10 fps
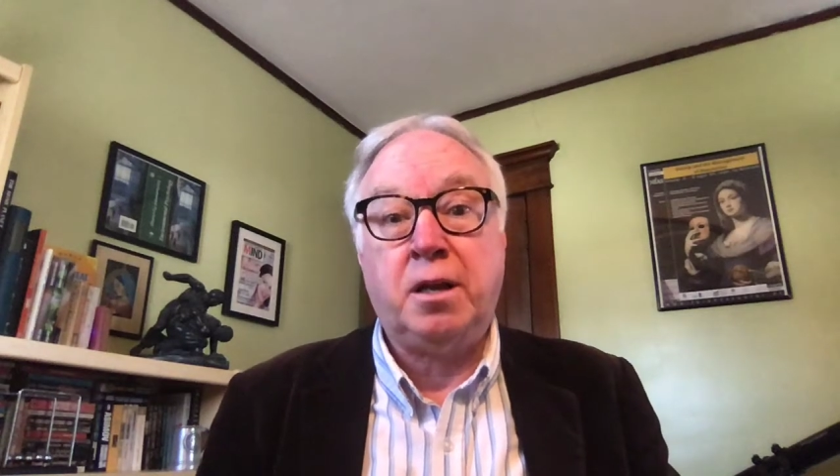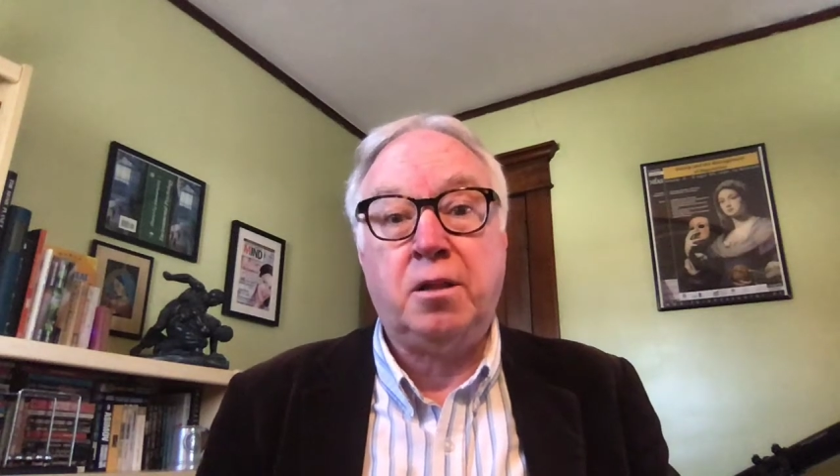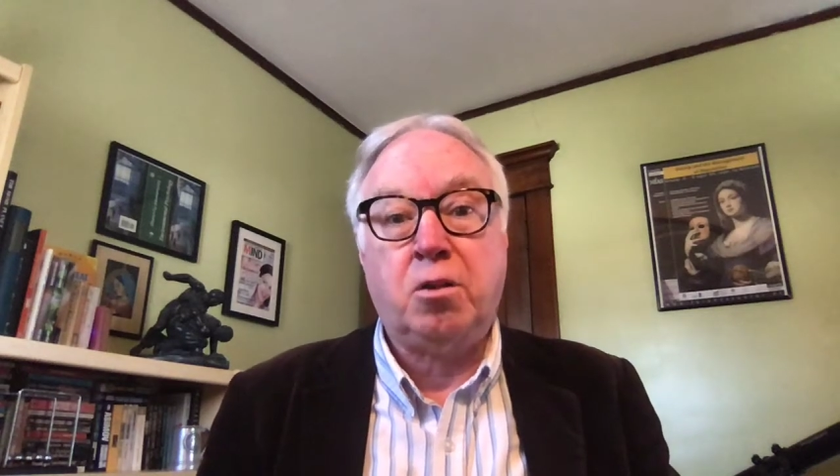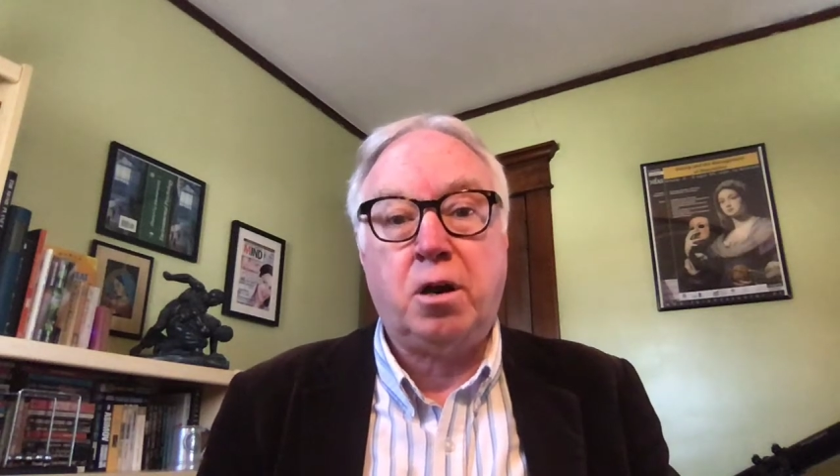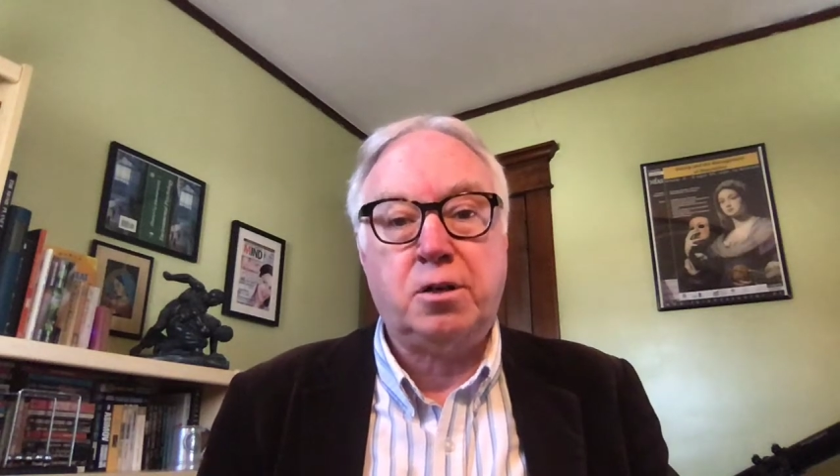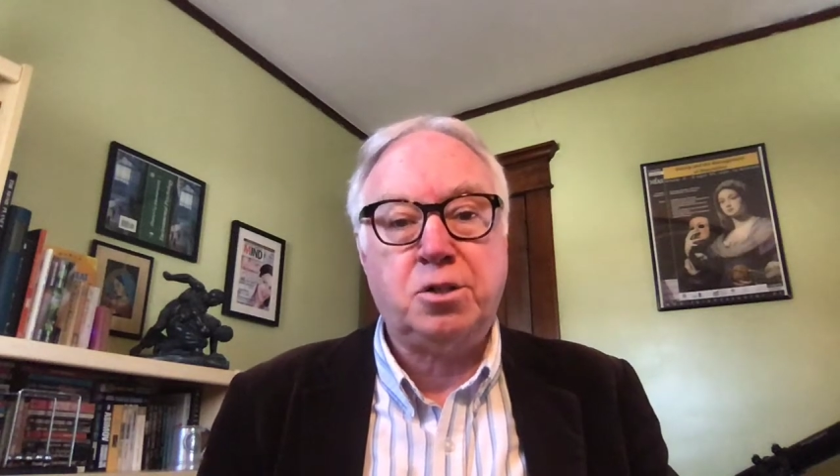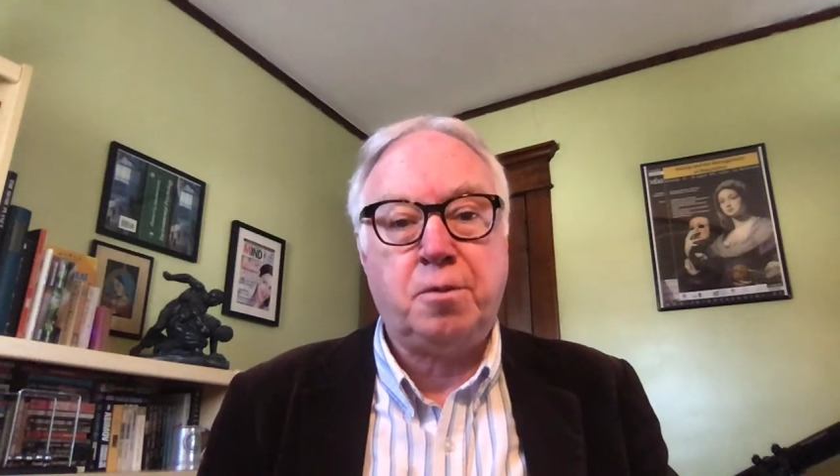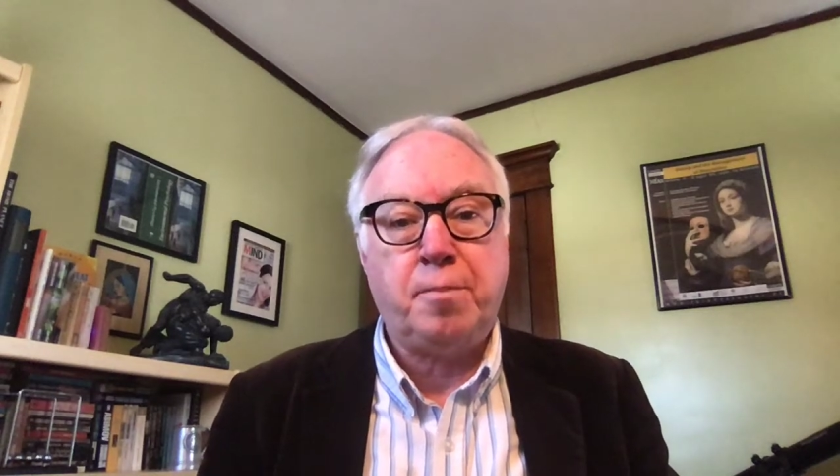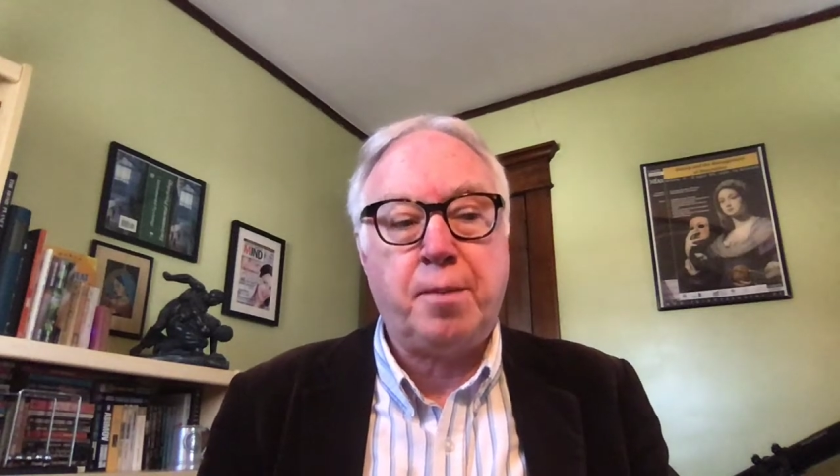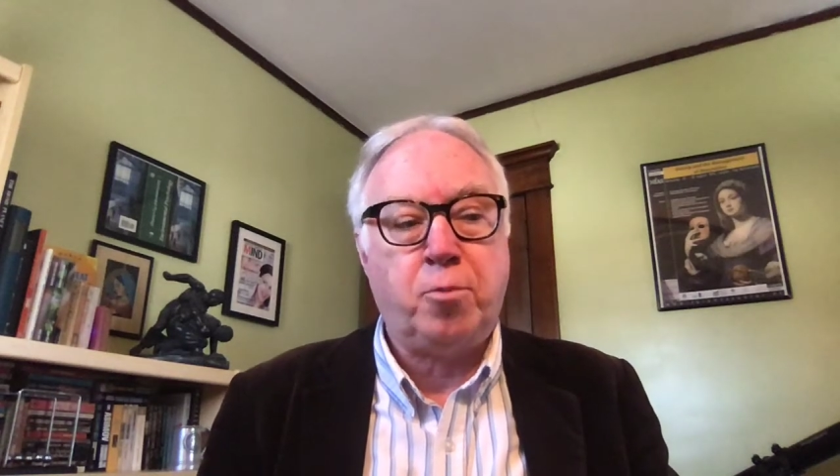in long-term
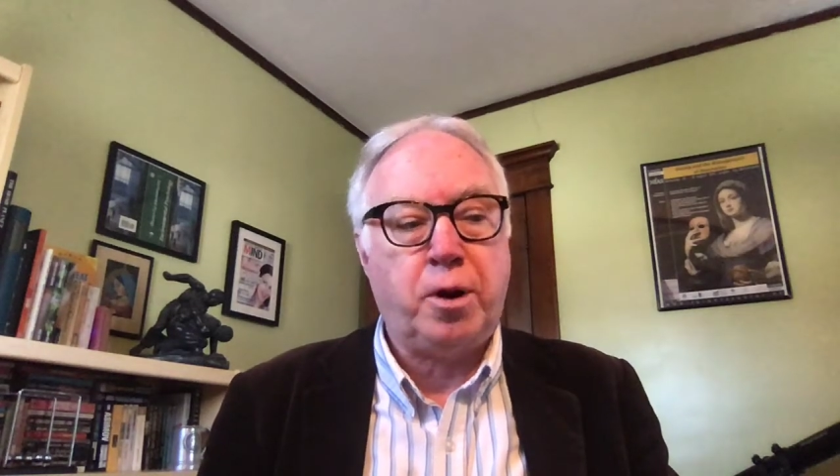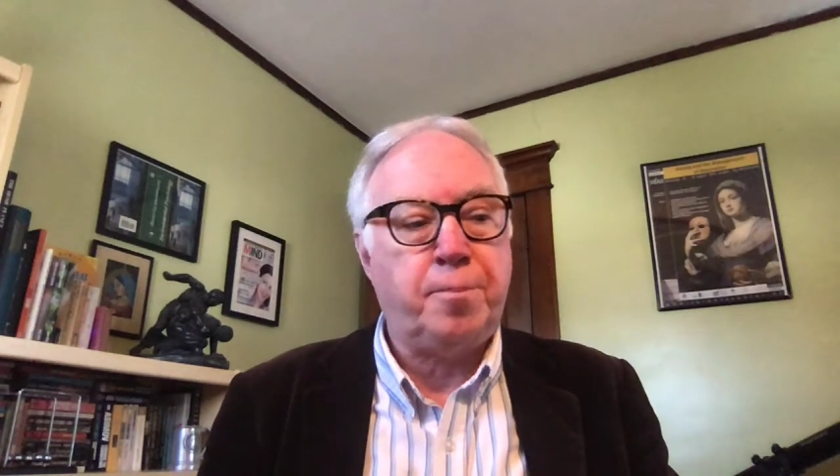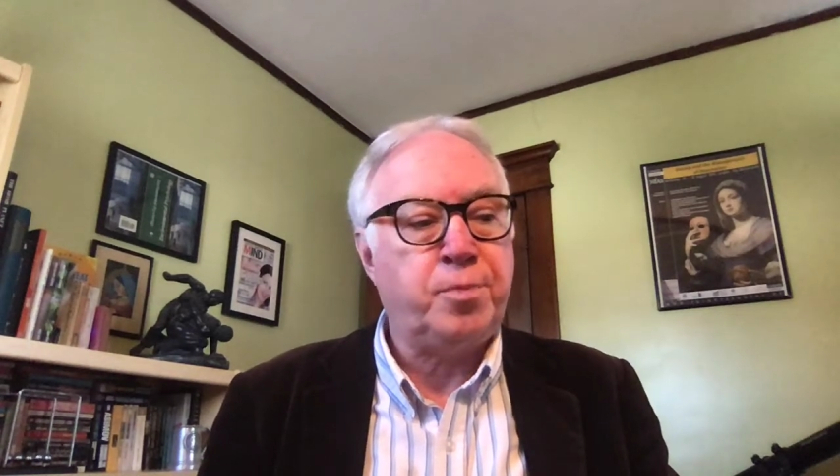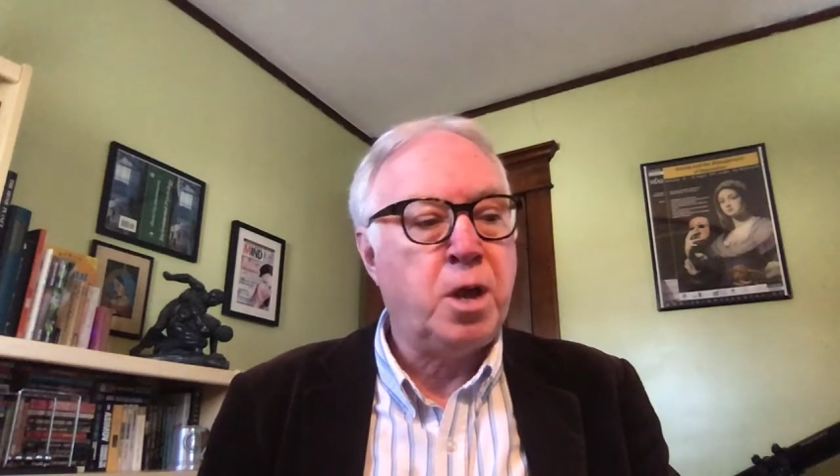memory.